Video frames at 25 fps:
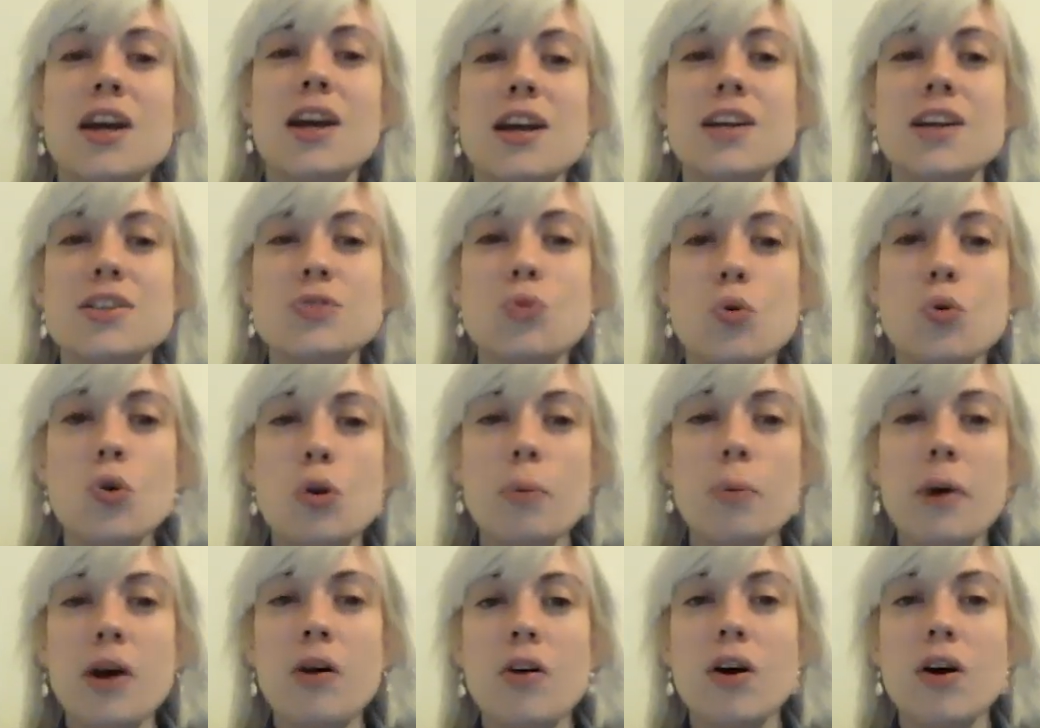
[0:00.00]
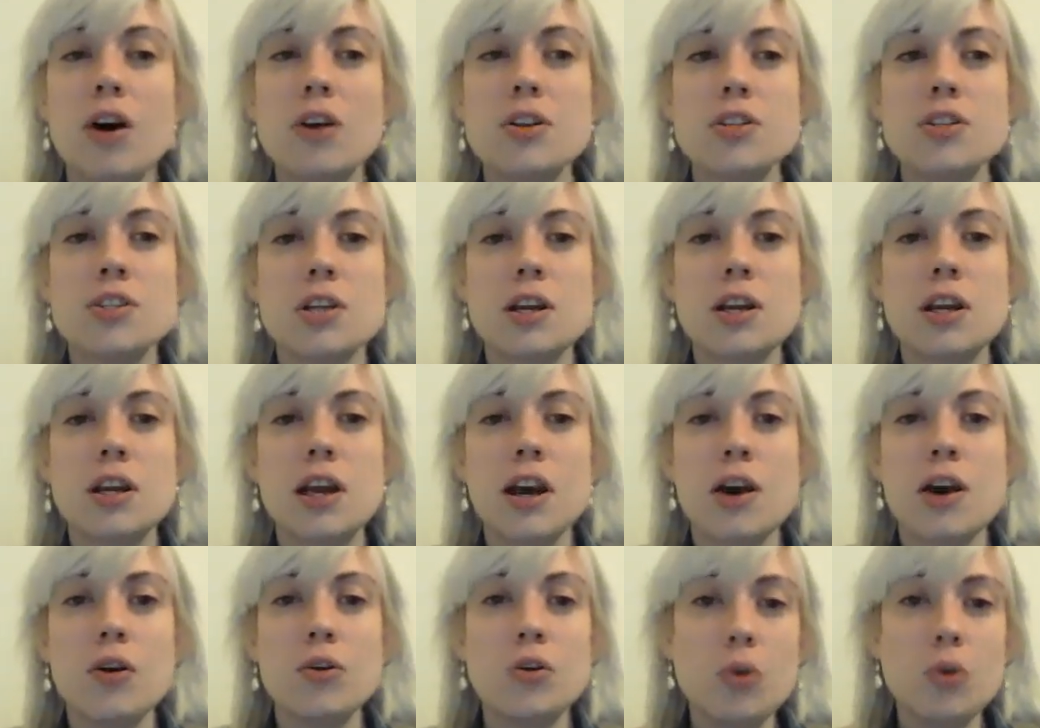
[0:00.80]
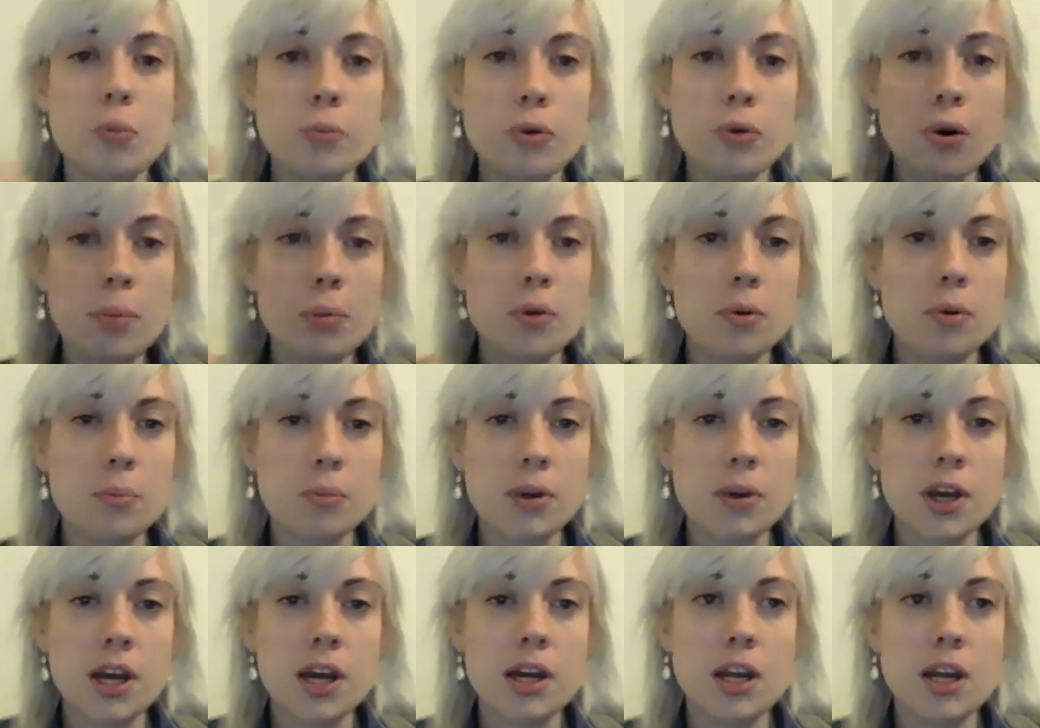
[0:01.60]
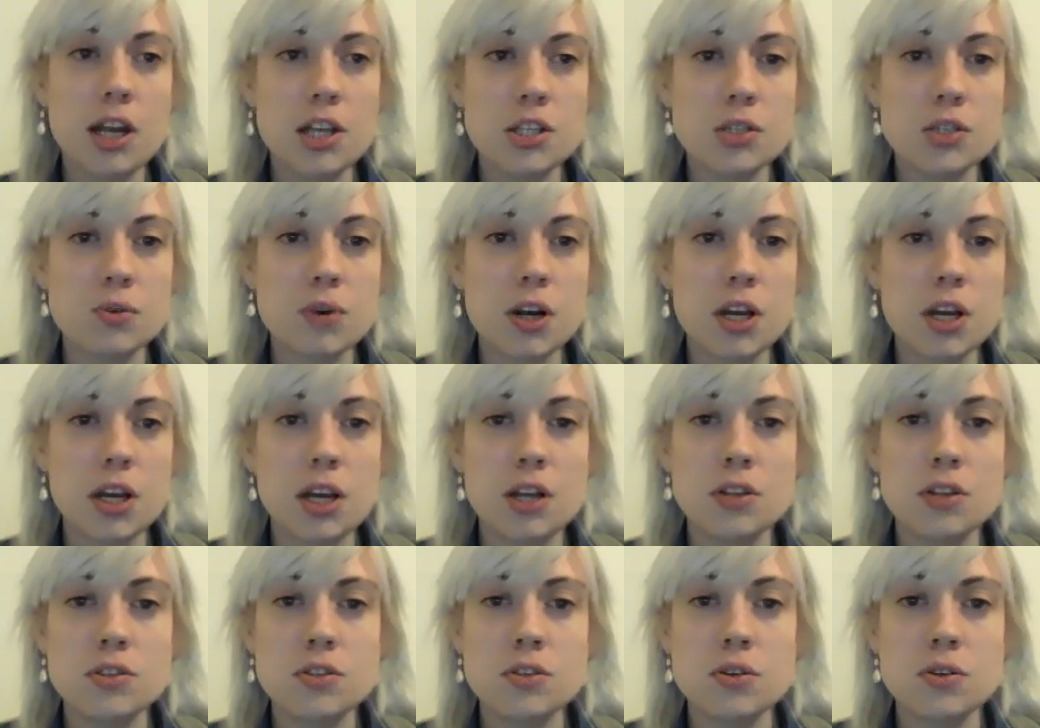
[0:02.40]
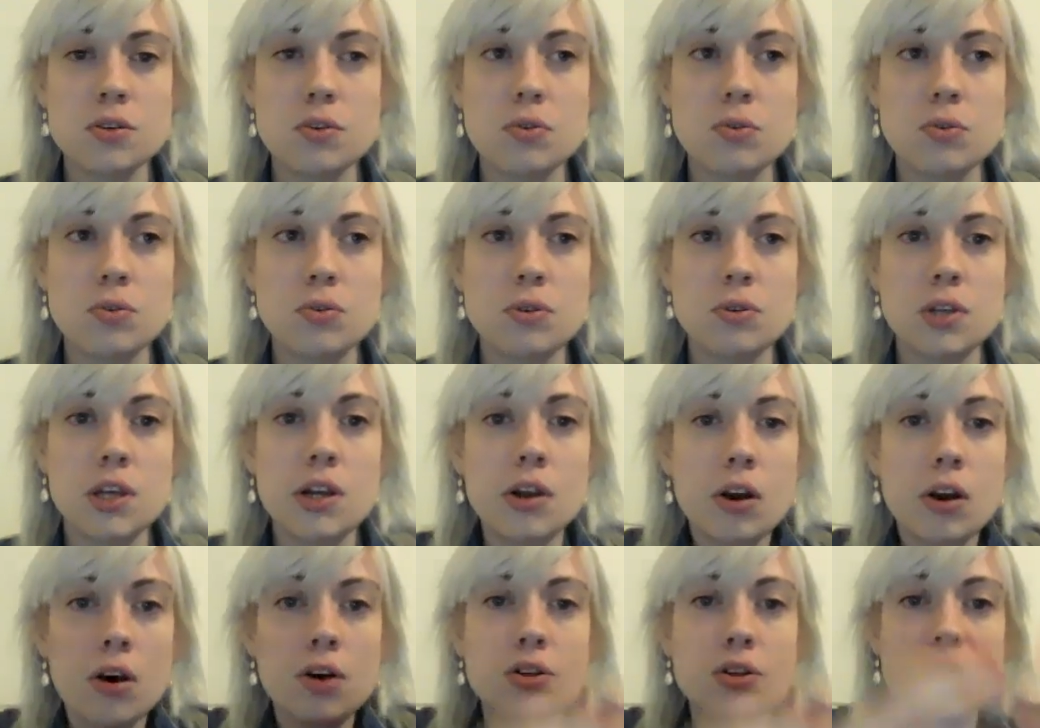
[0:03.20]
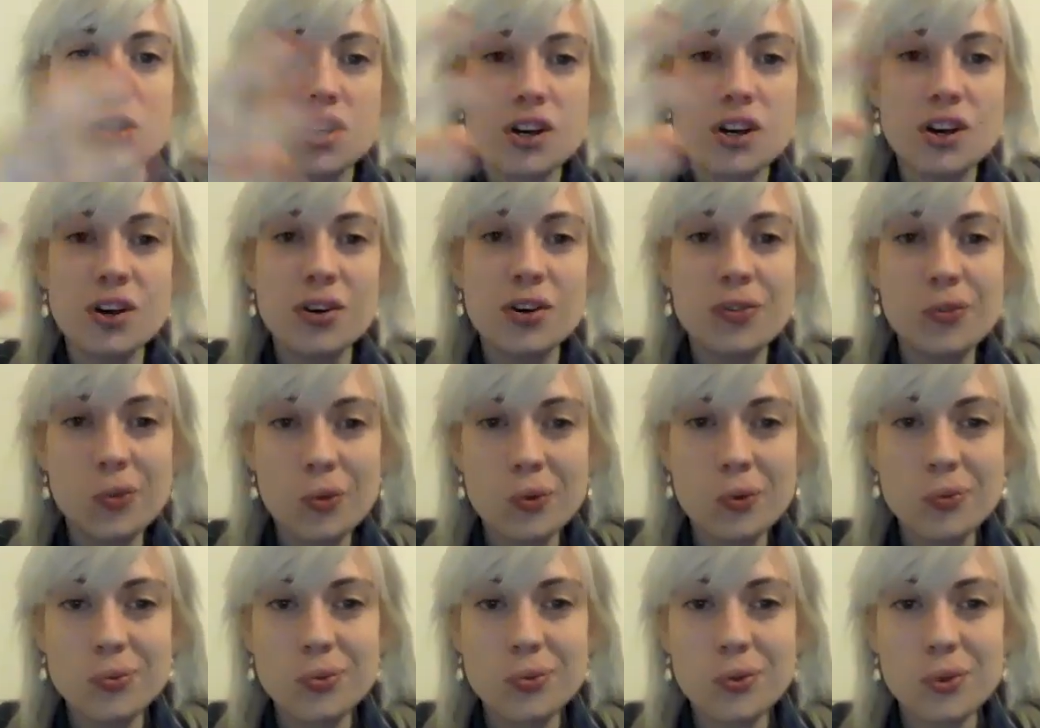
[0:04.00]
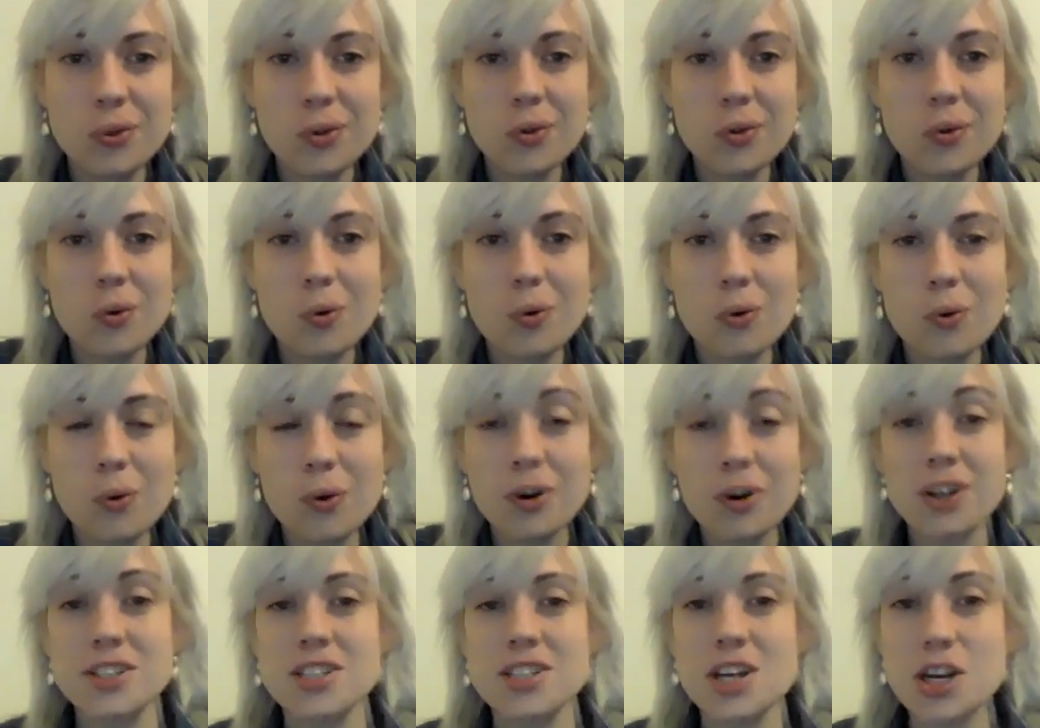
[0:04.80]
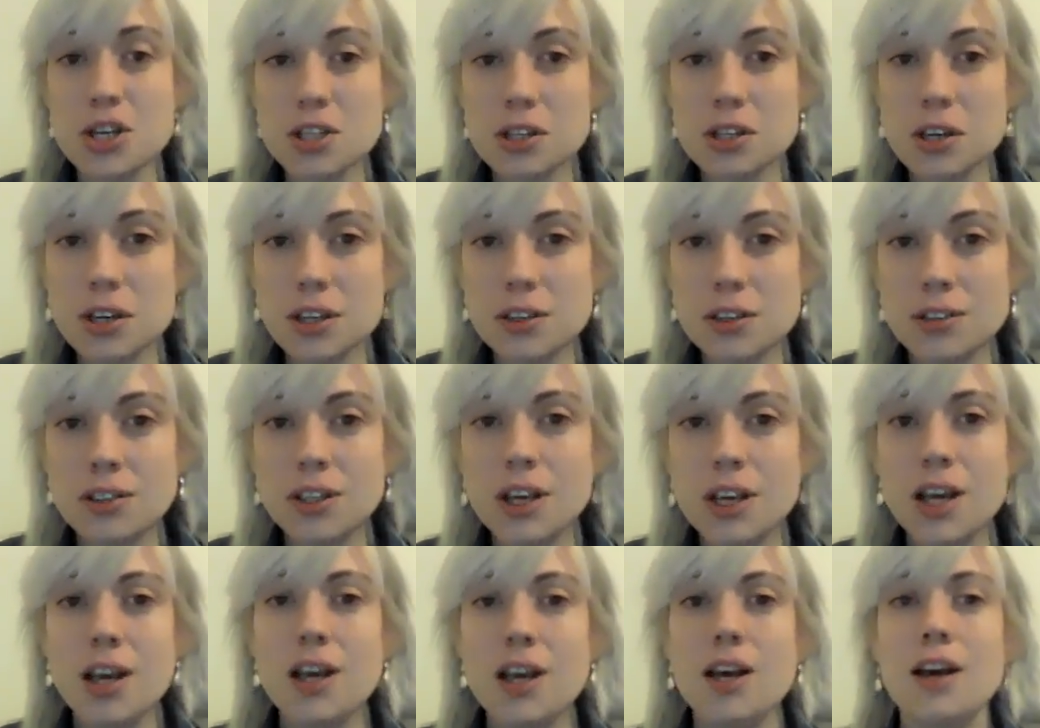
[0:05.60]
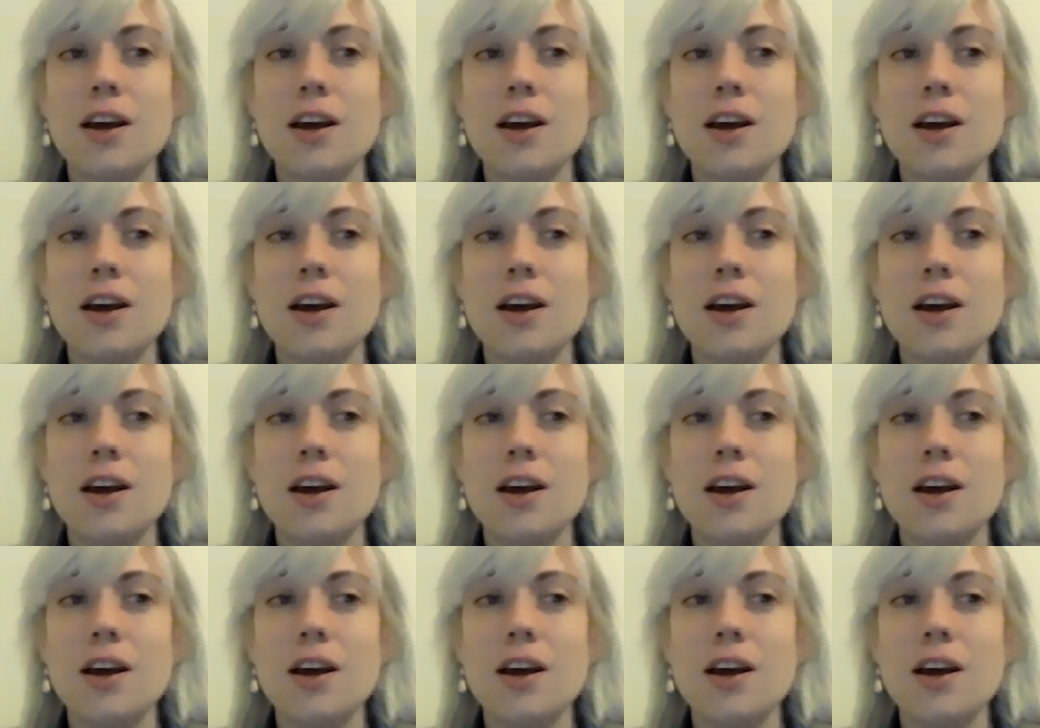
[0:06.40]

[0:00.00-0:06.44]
It's all about understanding how your problem can integrate into the larger organization.